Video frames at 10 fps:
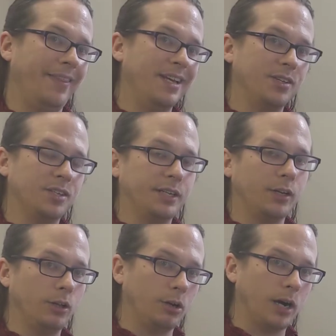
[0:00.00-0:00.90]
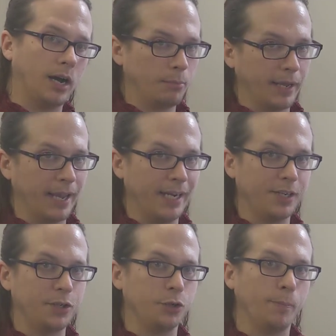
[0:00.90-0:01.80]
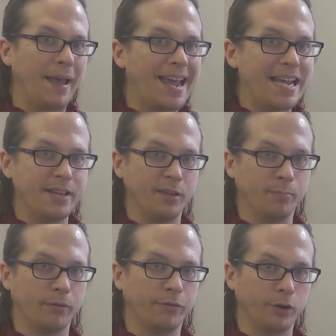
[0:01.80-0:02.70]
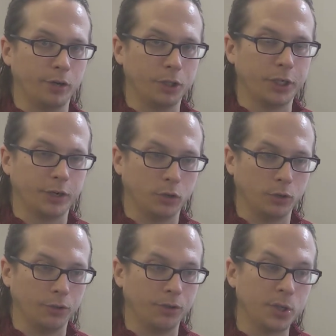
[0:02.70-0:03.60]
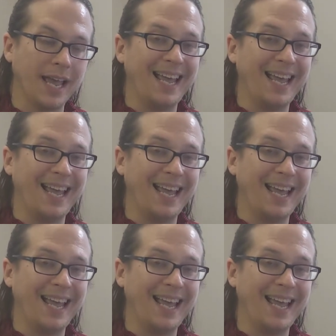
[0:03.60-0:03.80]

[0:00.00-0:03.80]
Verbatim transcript: they still are obligated to pay the preferred shareholders.